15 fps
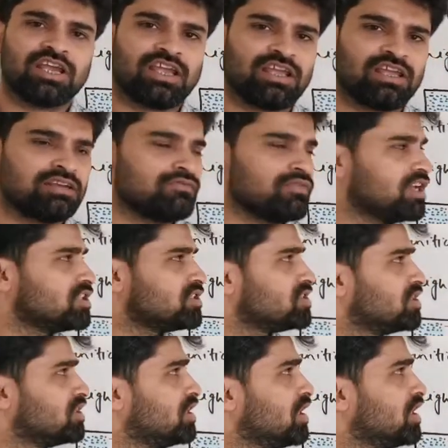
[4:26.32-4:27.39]
in
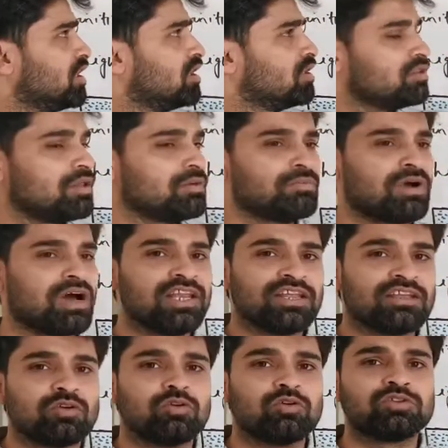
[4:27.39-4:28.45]
which the
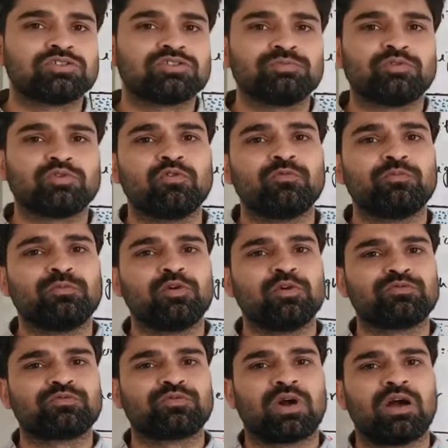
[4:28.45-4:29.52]
molecules
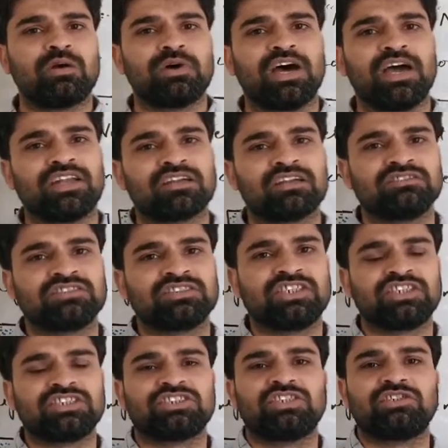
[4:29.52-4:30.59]
move from higher
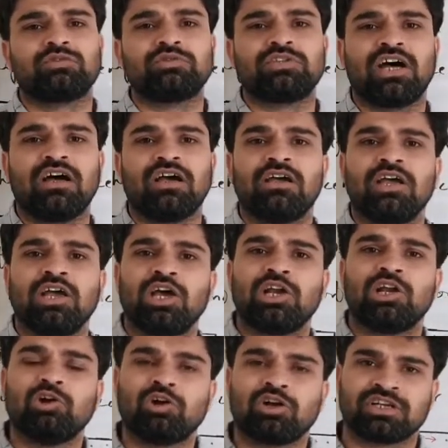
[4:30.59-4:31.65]
concentration to
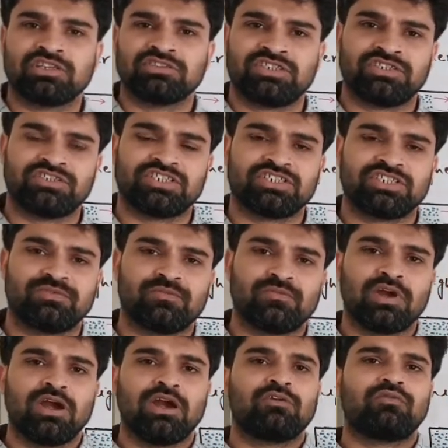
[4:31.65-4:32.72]
the lower
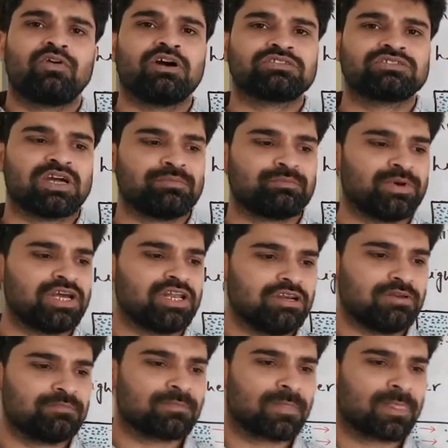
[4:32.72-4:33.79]
concentration. For
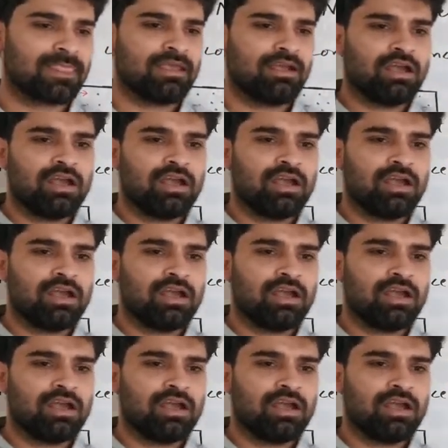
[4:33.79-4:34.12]
example,